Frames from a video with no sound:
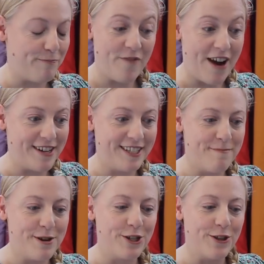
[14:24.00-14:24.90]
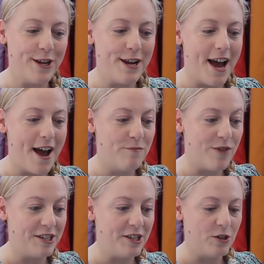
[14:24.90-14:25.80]
very similar to the
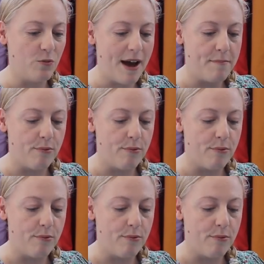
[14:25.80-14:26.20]
ready-to-wear